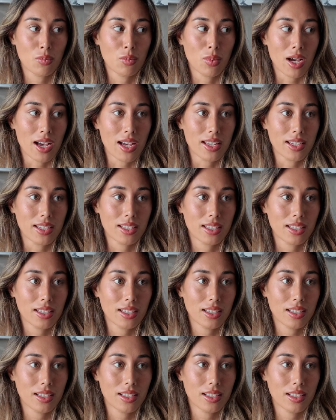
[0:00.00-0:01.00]
but
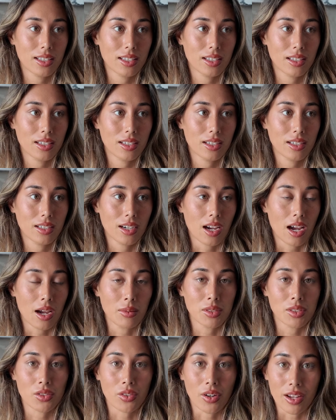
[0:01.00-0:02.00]
I
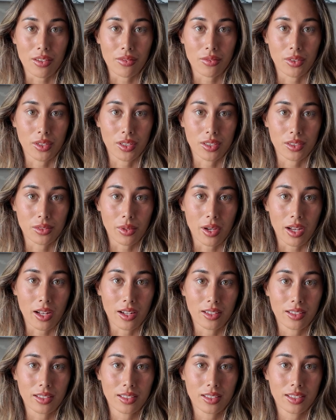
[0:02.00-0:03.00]
was grateful as
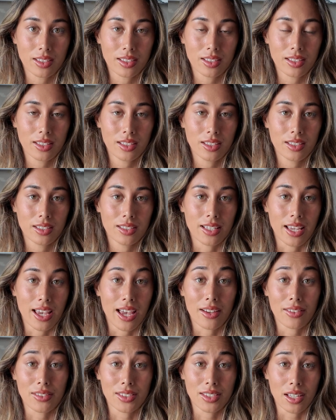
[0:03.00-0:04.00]
well to
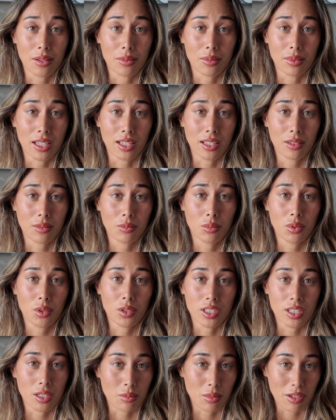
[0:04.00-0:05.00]
have something
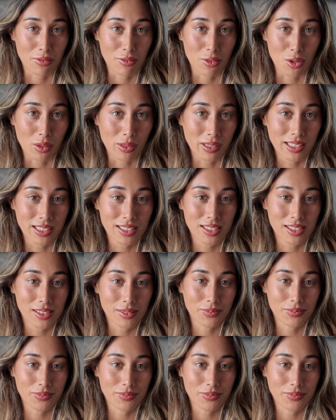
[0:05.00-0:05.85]
pushing me forwards.